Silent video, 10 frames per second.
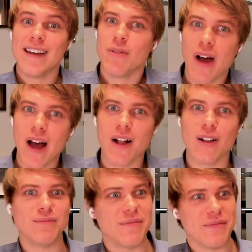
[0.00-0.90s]

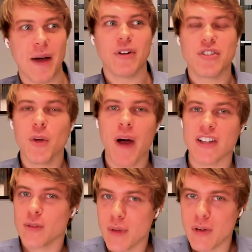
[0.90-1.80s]
Well, that would still
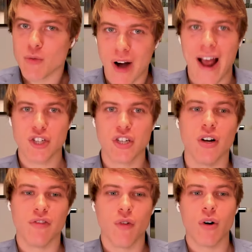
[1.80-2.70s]
possibly be
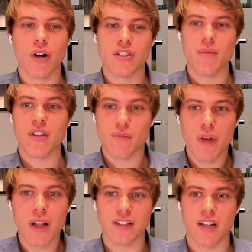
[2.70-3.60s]
rational for some of these
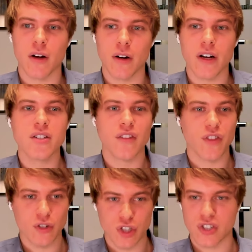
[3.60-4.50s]
militaries, if
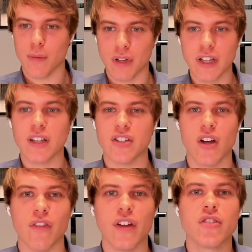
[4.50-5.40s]
they're just completely
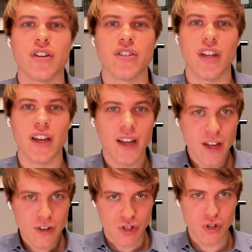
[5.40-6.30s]
self-interested,
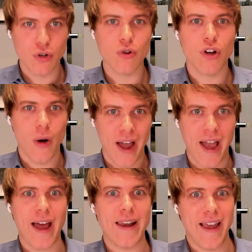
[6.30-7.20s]
to go
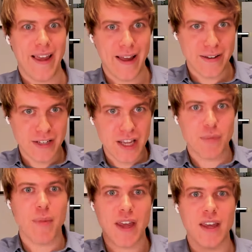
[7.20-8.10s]
ahead and keep
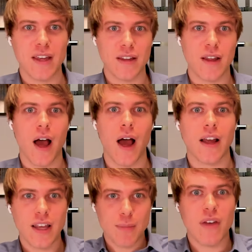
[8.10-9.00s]
making, uh,
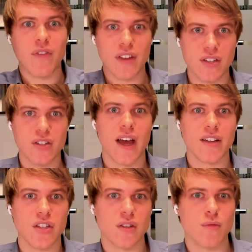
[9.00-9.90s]
keep giving these AI
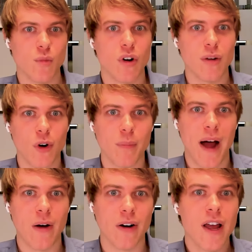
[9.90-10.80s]
systems more and more
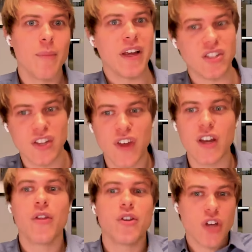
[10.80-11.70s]
power. Because if they
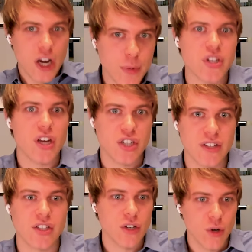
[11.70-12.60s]
don't, there's a 100%
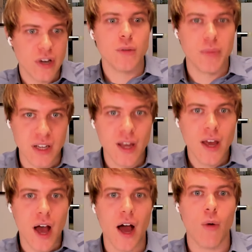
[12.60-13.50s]
chance that they're going to be
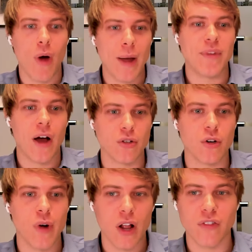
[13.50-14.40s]
uh, wiped out or
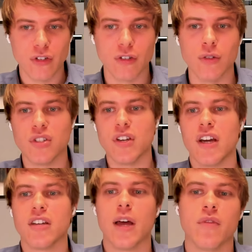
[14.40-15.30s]
irrelevant right. or lose in
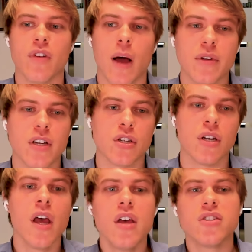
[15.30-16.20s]
any type of competition.
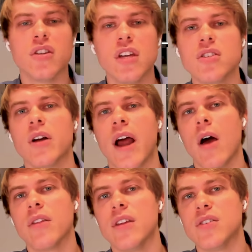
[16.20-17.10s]
So these are
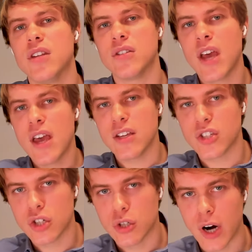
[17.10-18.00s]
how these these these
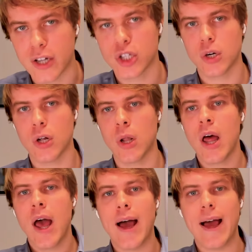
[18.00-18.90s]
structural
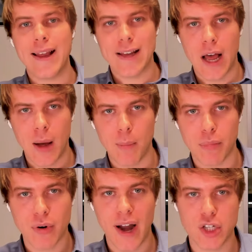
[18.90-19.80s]
uh, um,
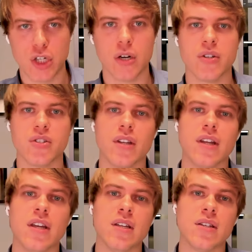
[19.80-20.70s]
pressures,
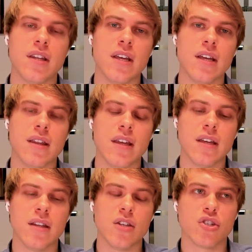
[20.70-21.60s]
these the the
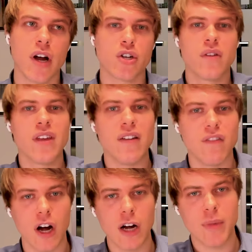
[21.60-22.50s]
the structure of the
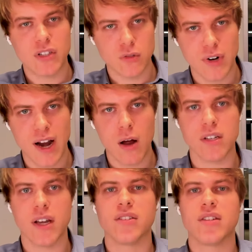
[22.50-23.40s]
environment around
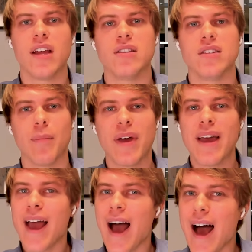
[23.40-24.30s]
us ends up
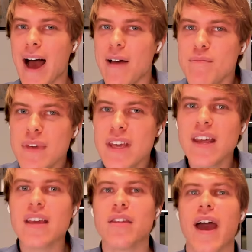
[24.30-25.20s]
uh,
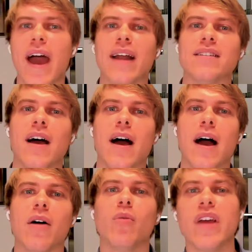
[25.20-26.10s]
meaning that
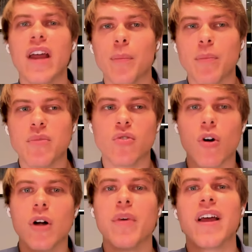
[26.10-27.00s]
uh, we end up
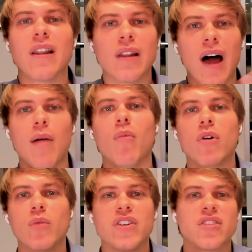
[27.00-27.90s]
absorbing a lot more
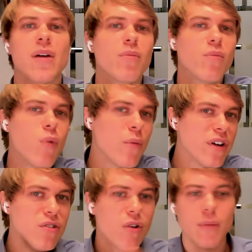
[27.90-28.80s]
risk than what would
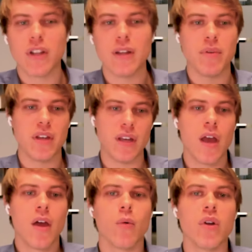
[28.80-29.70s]
normally be
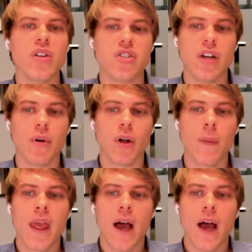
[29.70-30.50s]
reasonable.